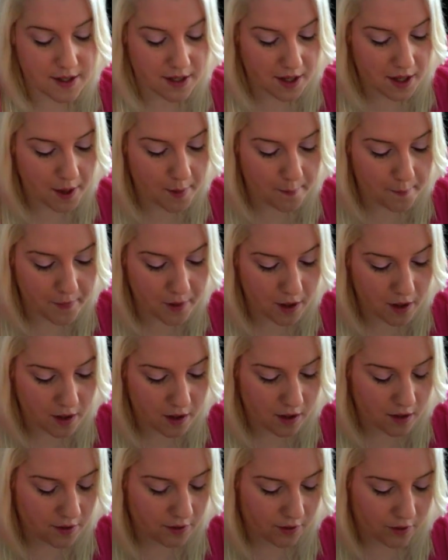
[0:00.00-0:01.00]
I am.
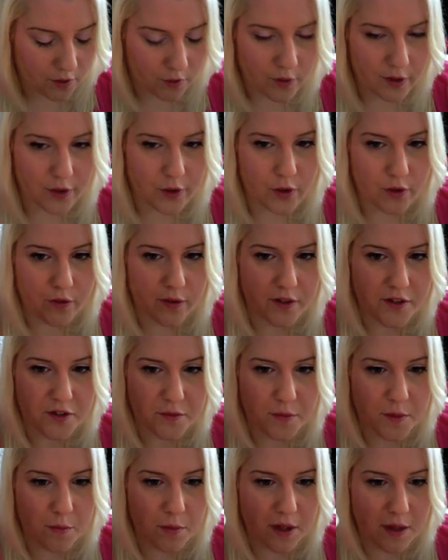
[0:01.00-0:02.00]
So I don't really know if I should
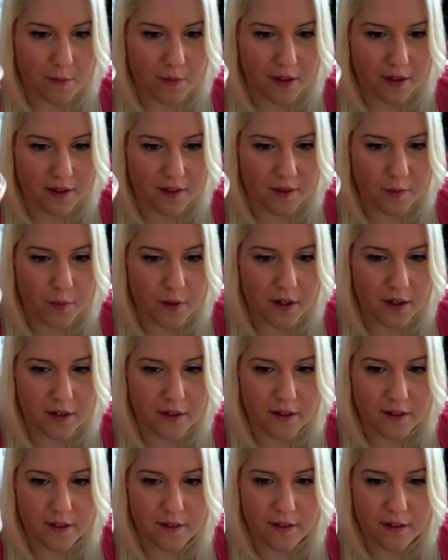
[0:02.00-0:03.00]
be blaming this, but it
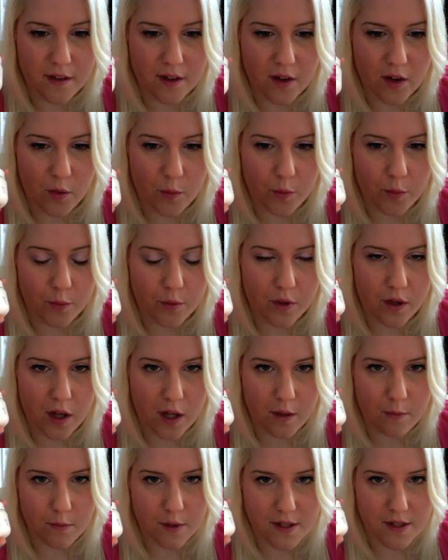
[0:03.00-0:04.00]
does help
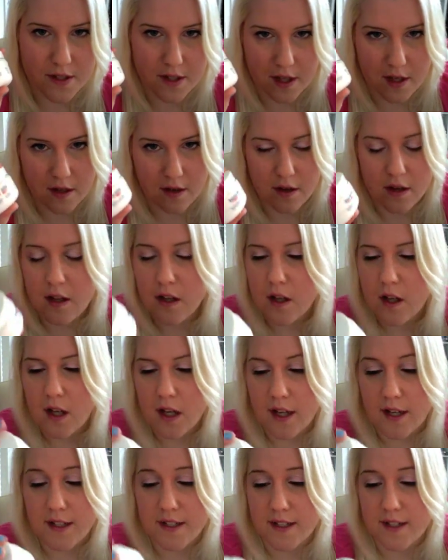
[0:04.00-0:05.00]
calm my skin.
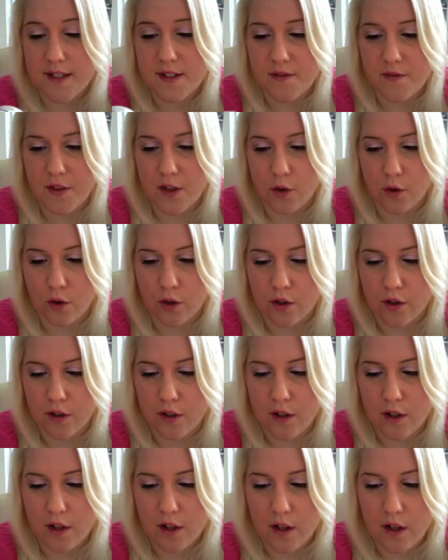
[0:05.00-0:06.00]
It does feel good,
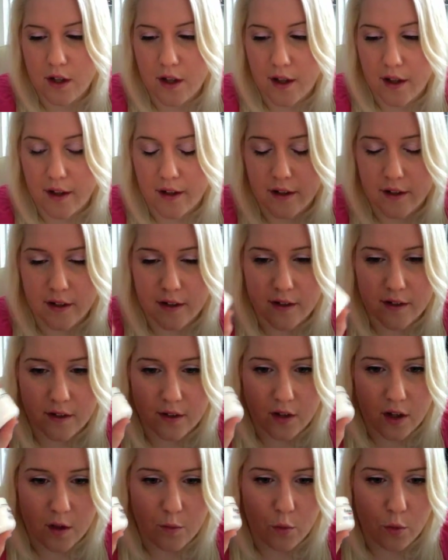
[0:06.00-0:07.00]
and it's a
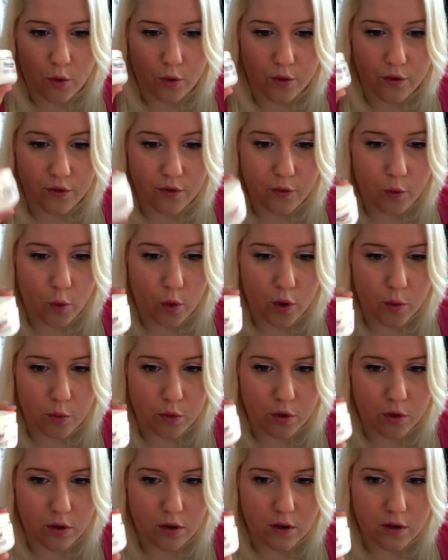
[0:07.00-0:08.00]
lot more
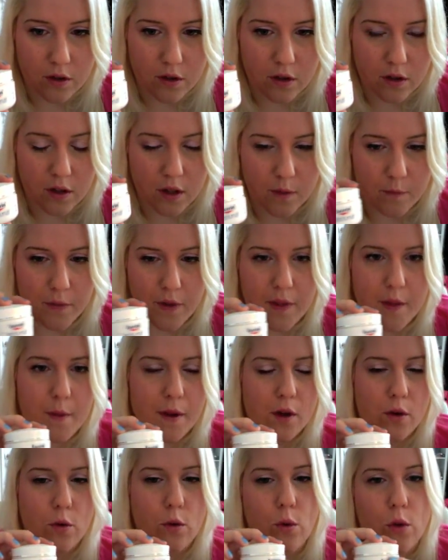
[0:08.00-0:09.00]
affordable. And they
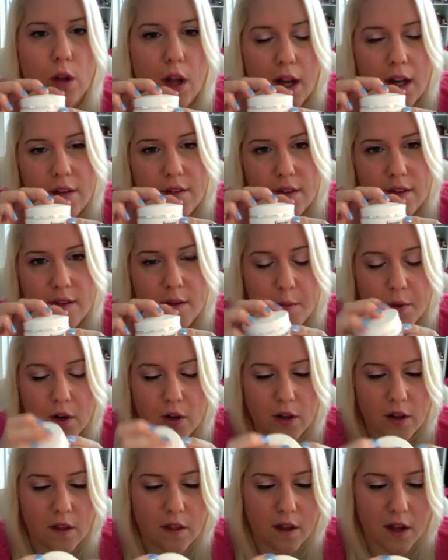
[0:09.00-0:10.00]
make a whole line of this.
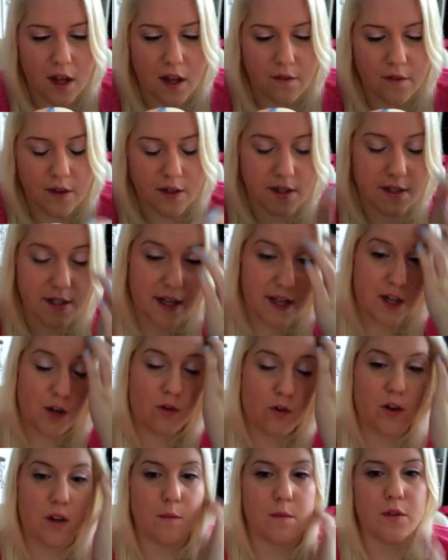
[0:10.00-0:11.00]
Apparently they have a day
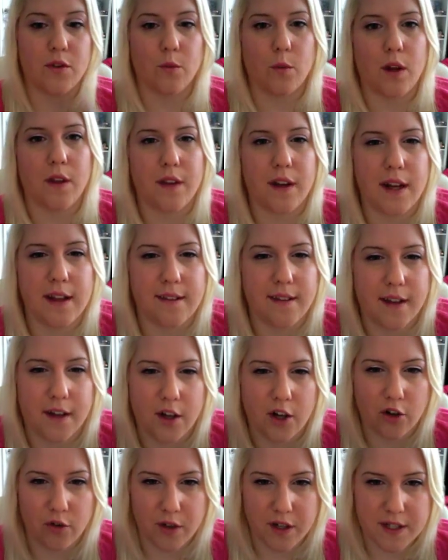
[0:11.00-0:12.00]
cream as well that has like a
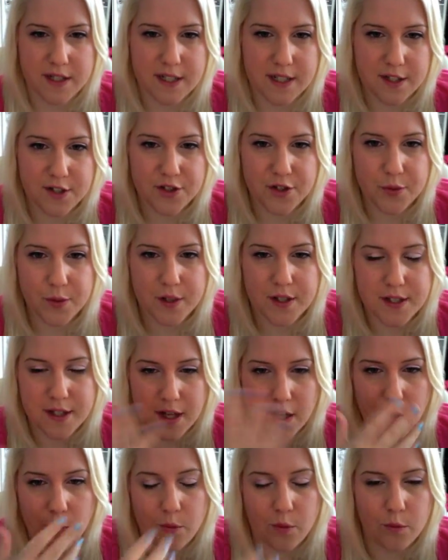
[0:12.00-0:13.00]
green tint to it to
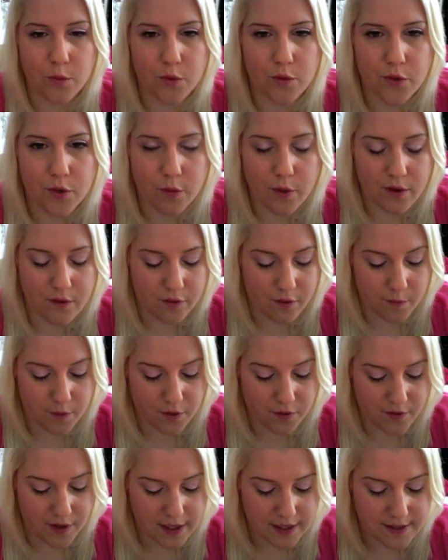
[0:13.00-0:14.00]
help remove the red from
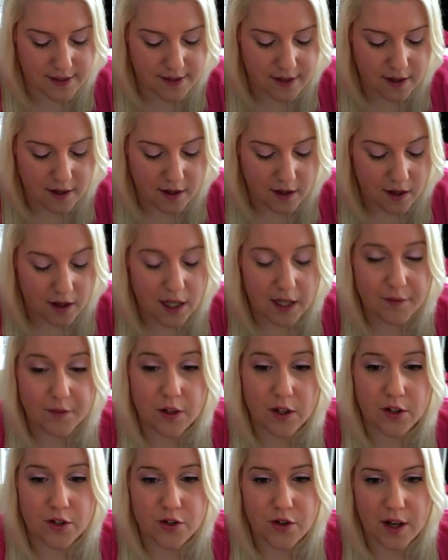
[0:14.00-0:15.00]
your face. I've
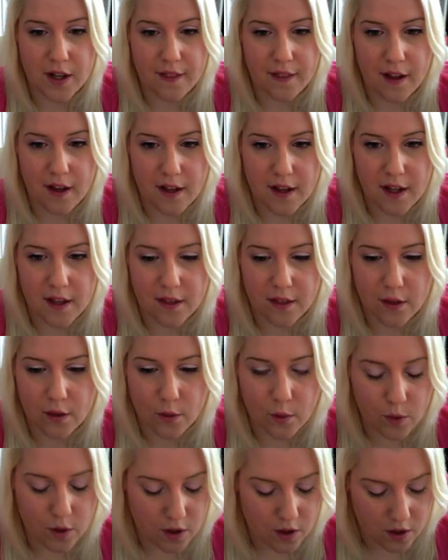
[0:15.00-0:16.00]
not tried that yet
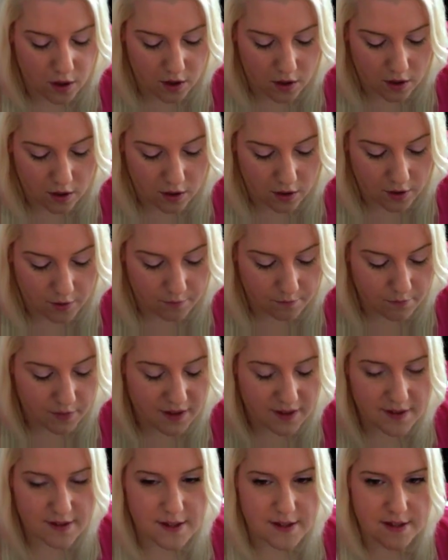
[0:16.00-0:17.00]
though. But
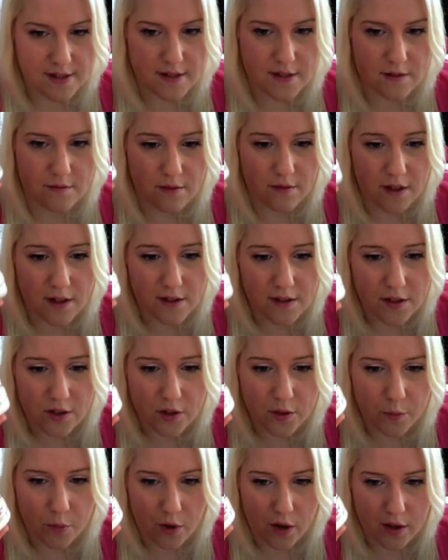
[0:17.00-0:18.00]
it's a
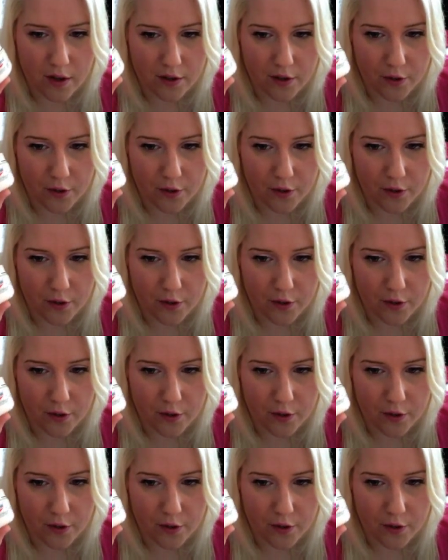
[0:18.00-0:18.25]
good product